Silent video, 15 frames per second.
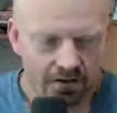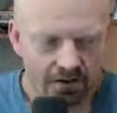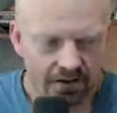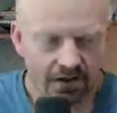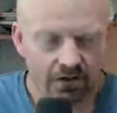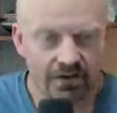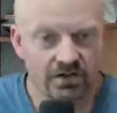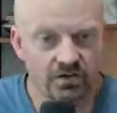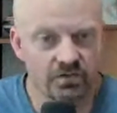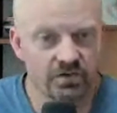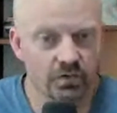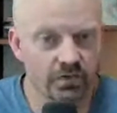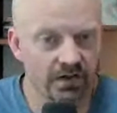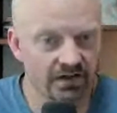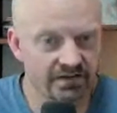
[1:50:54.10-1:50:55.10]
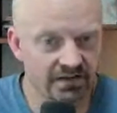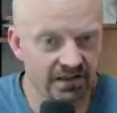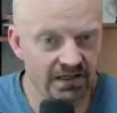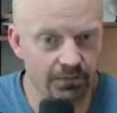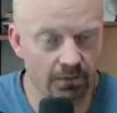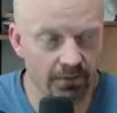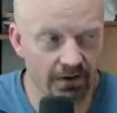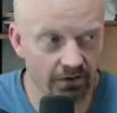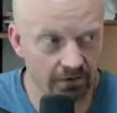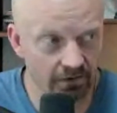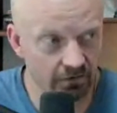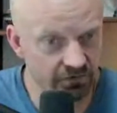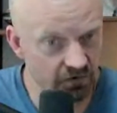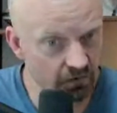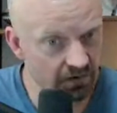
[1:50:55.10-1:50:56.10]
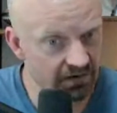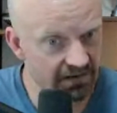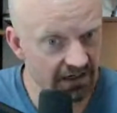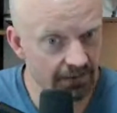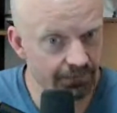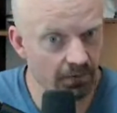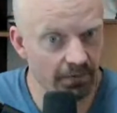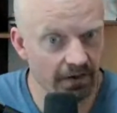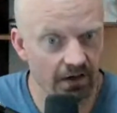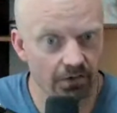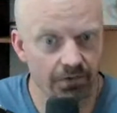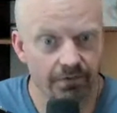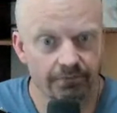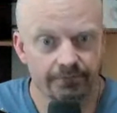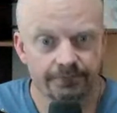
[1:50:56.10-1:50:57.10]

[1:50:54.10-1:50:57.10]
Now, can you do things to keep your mouth closed? You can tape your mouth.